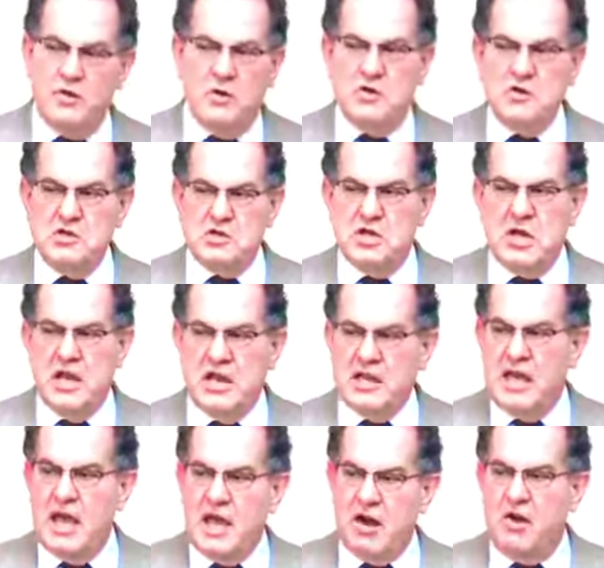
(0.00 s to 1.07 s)
You can shake
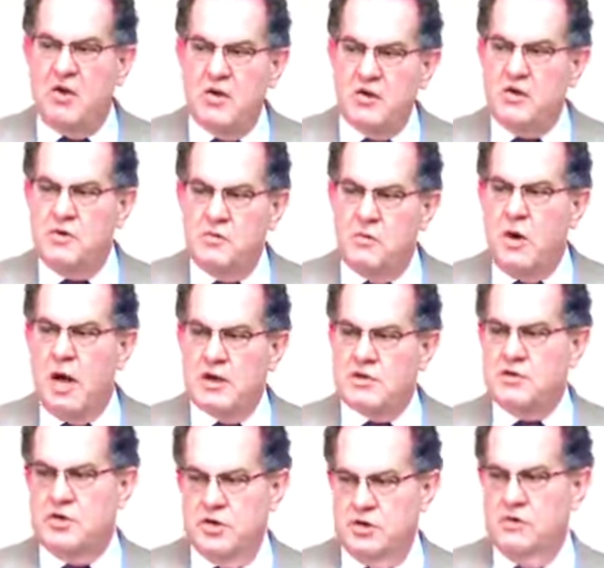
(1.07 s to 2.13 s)
that all you
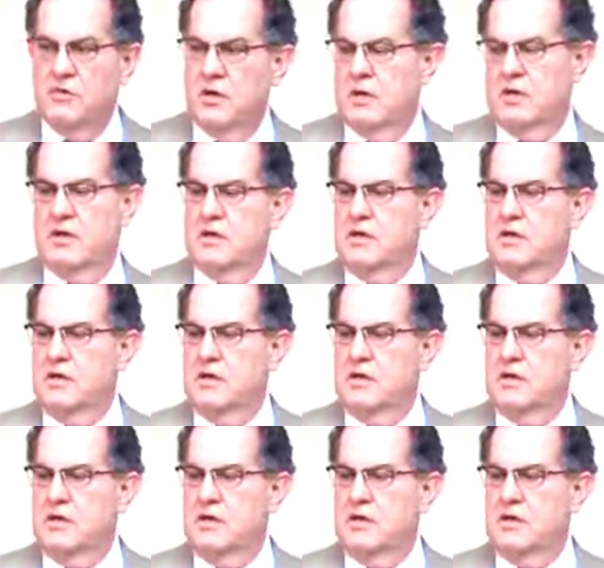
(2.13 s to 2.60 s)
want to,